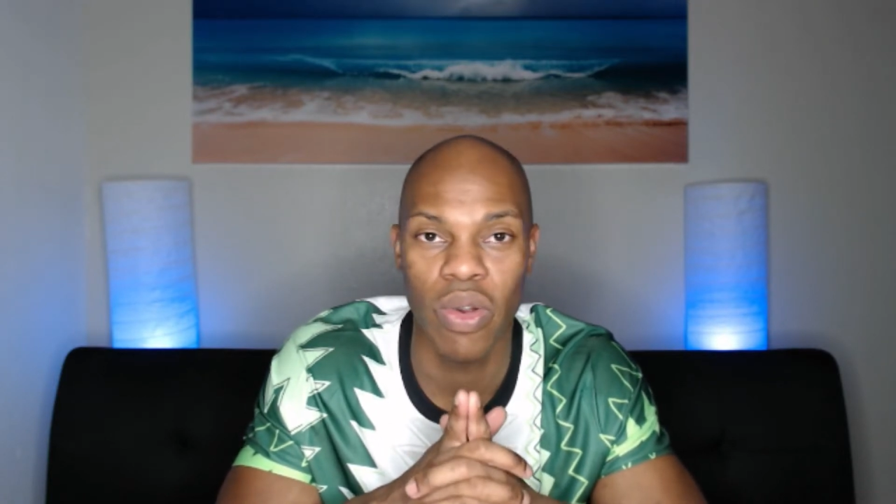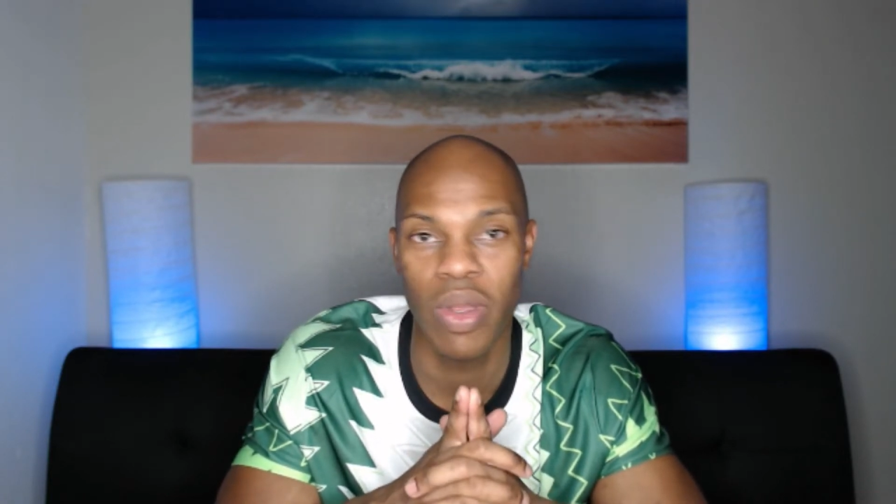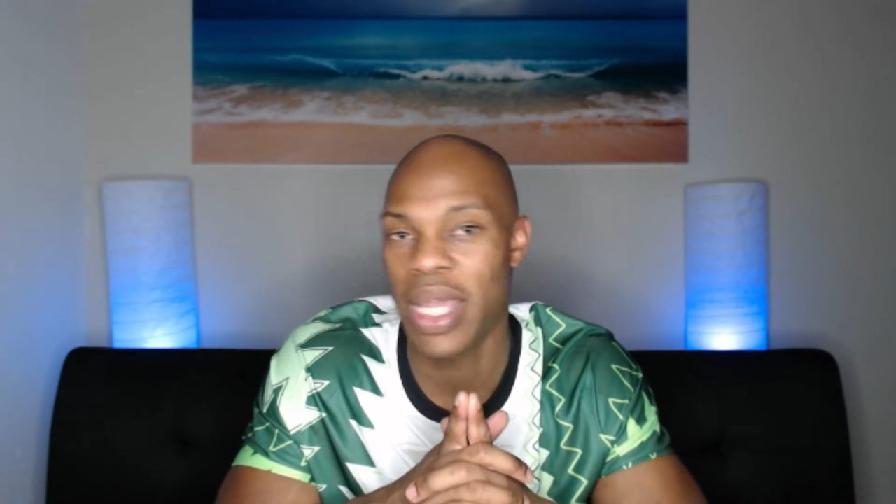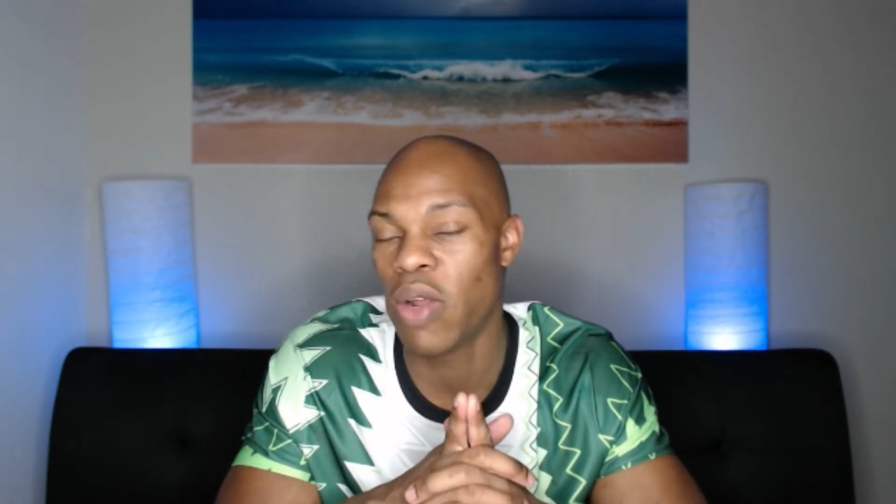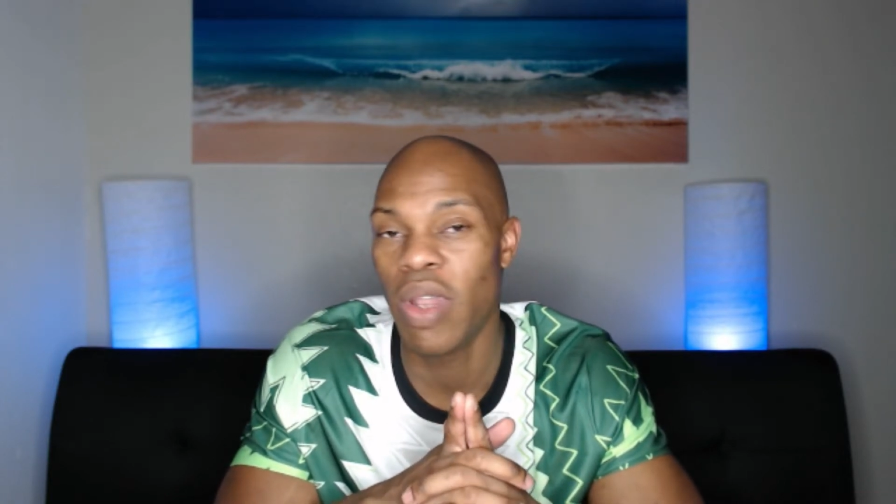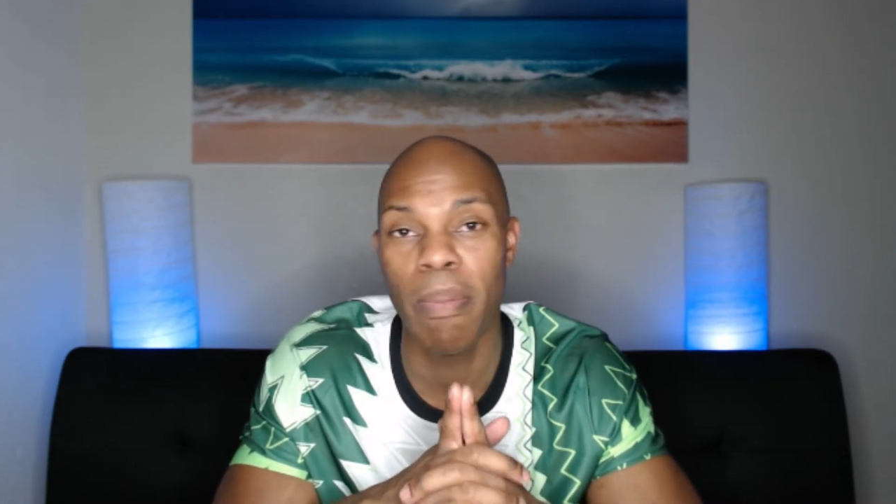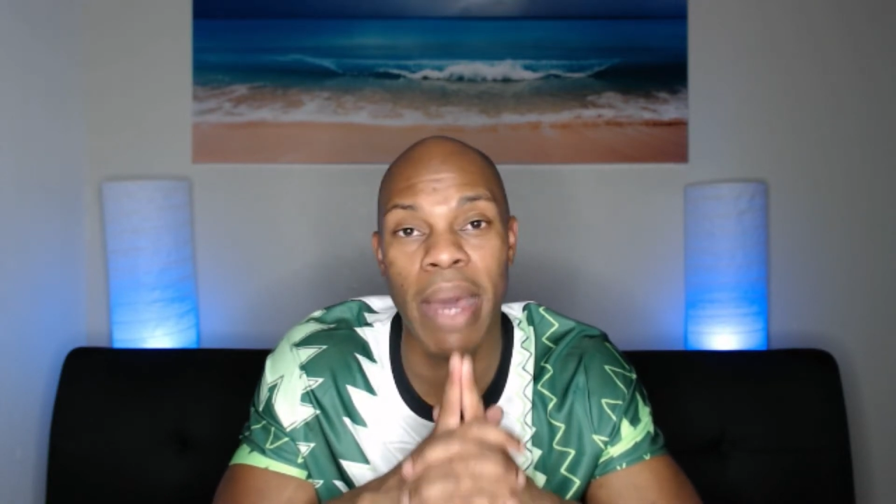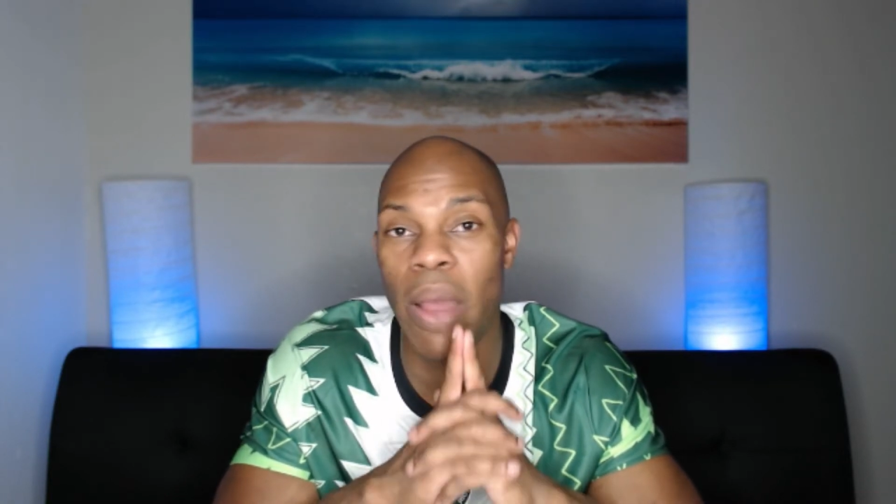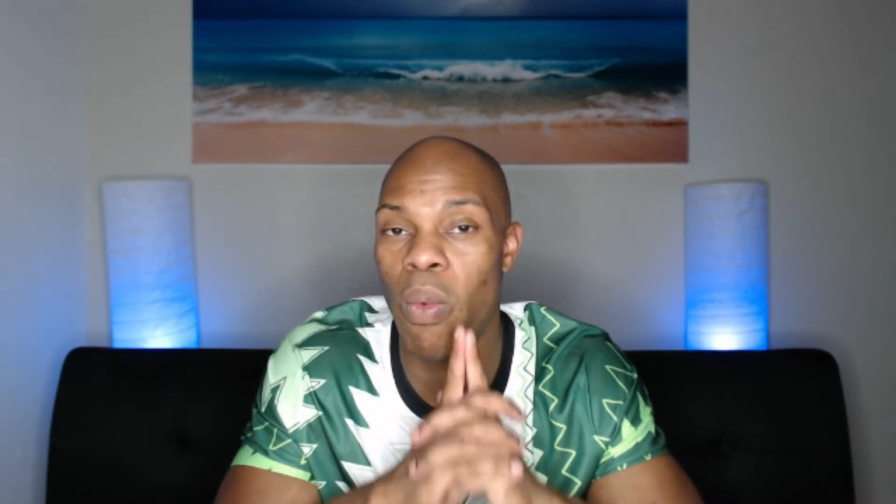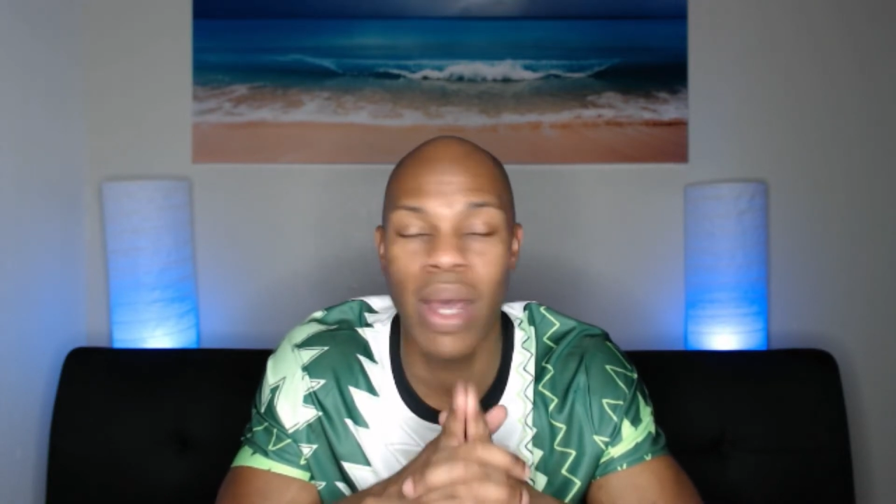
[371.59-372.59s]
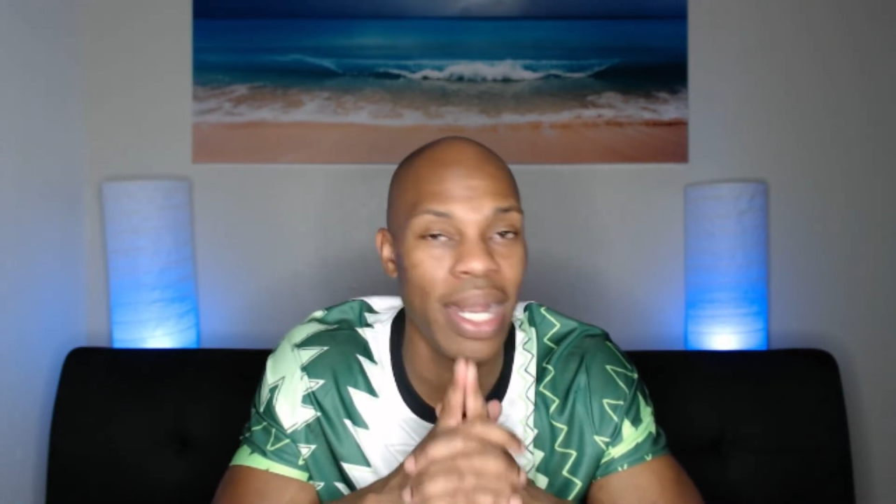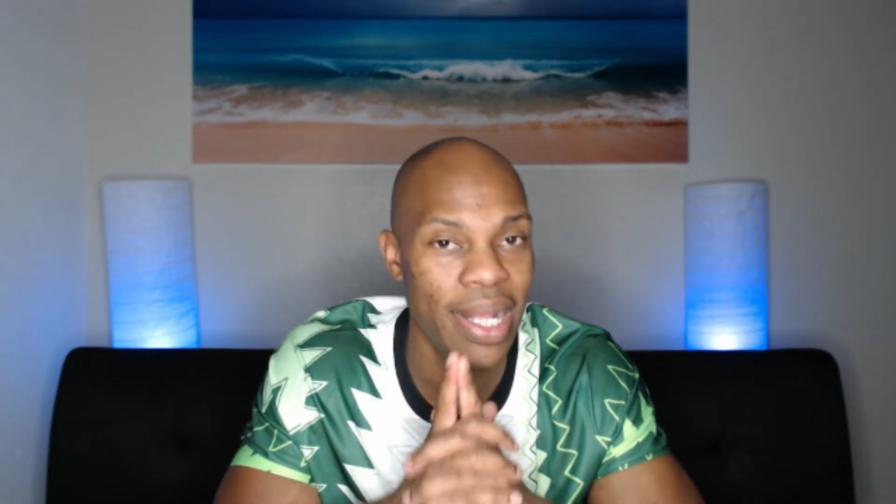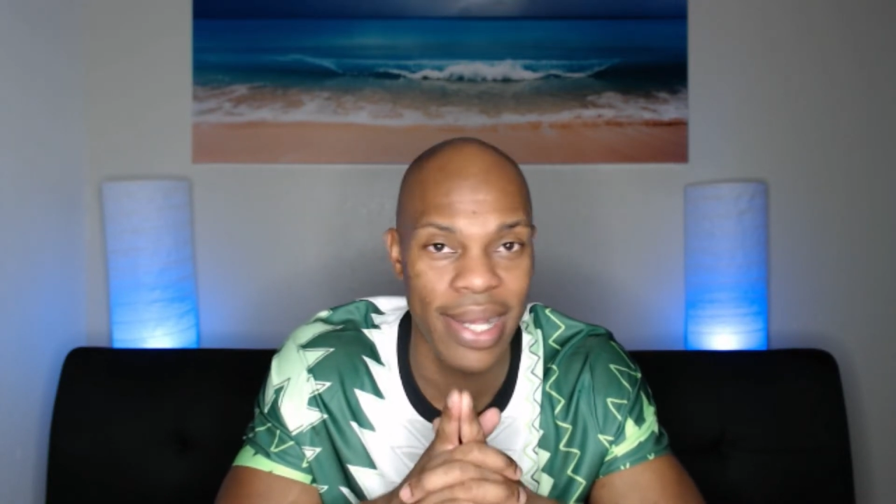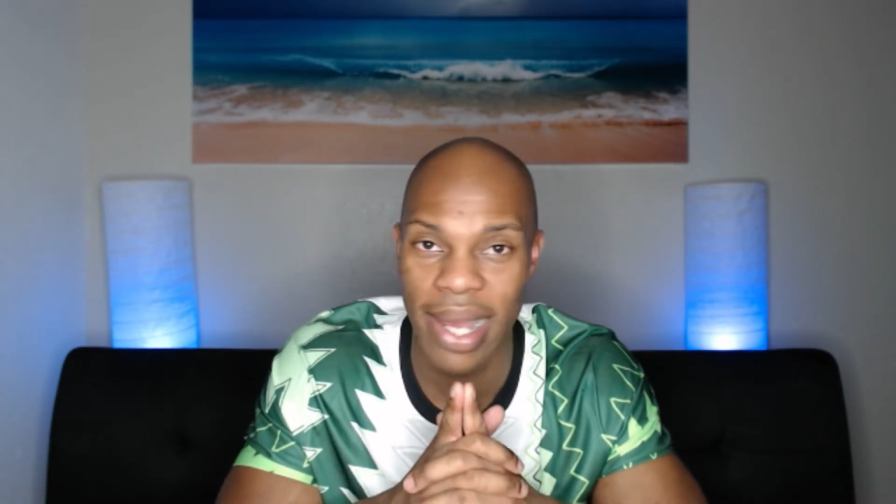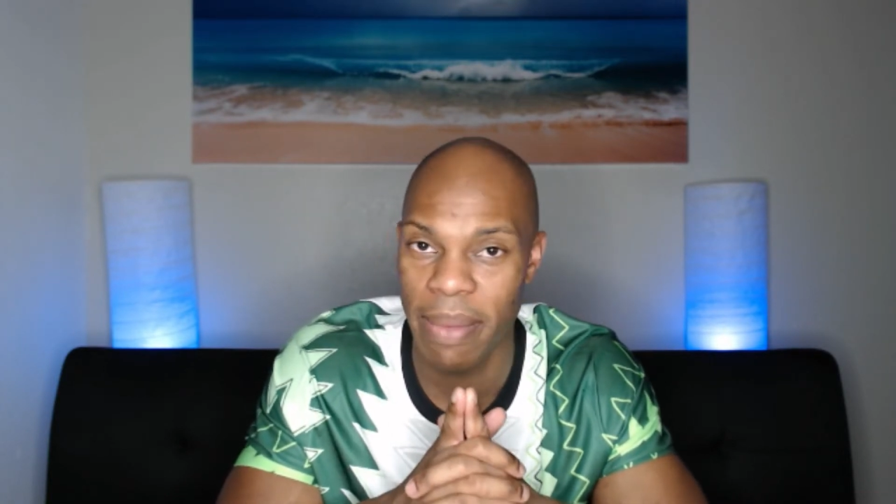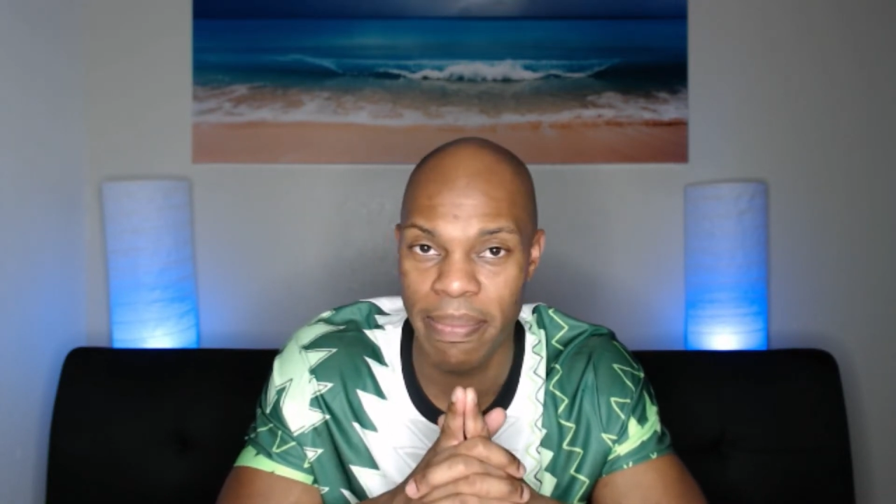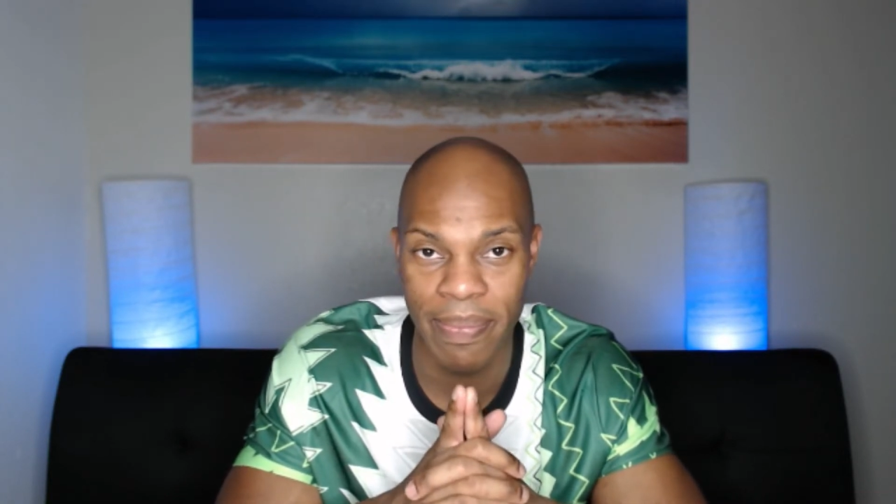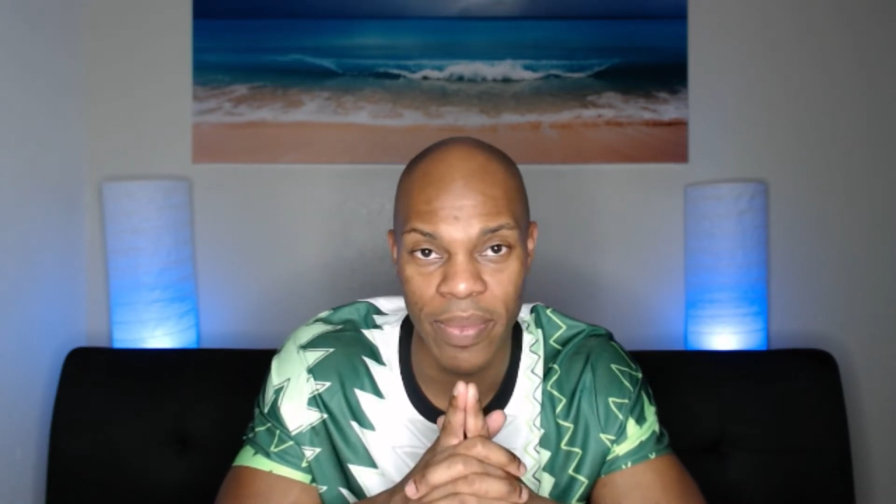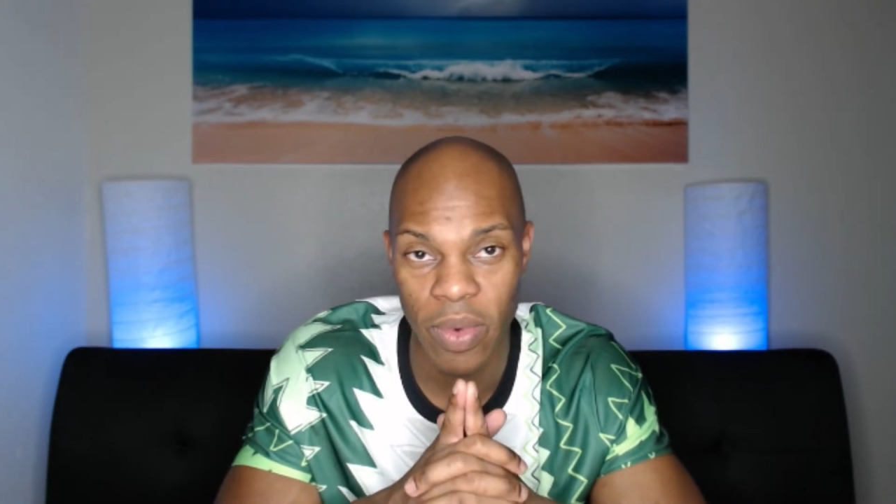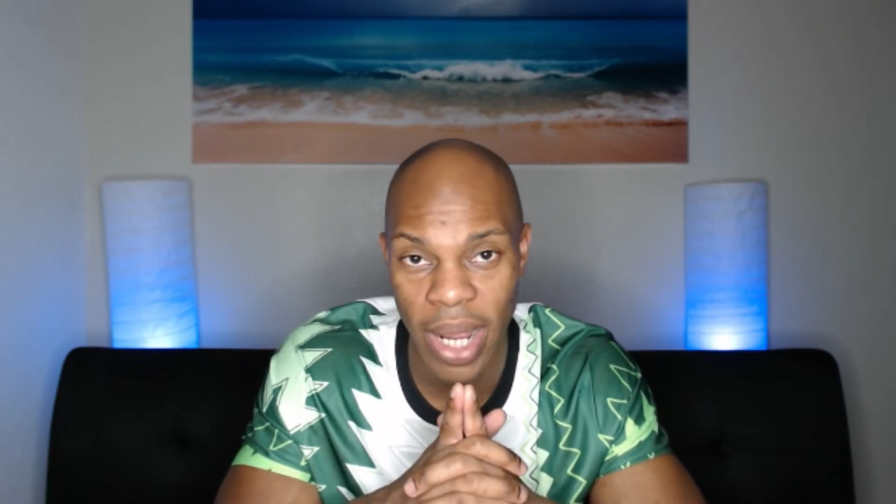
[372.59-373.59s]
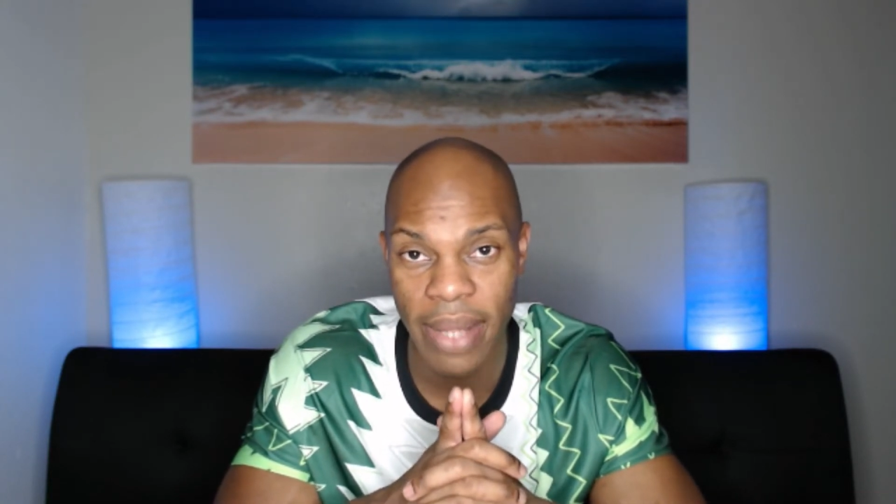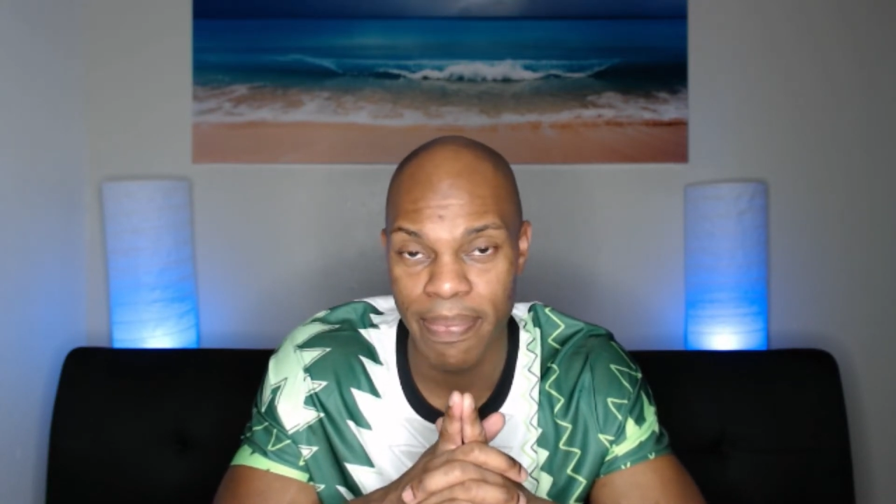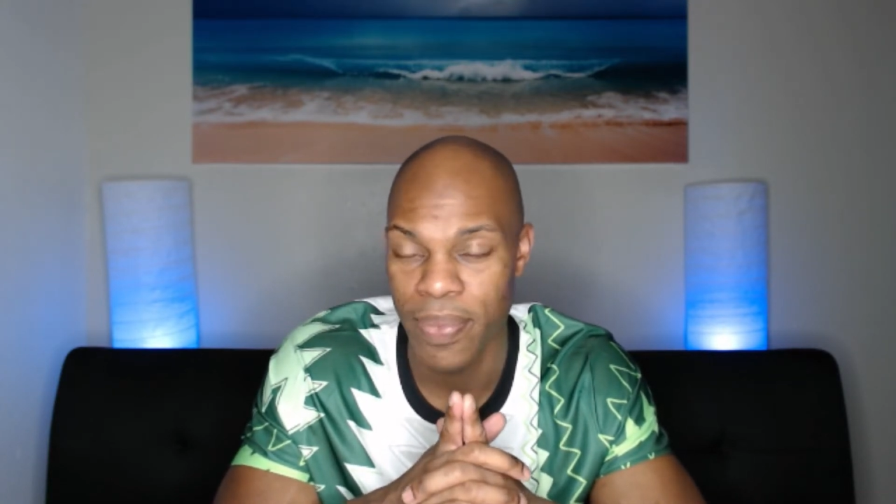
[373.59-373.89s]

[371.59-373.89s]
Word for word: You can only buy one at a time, right?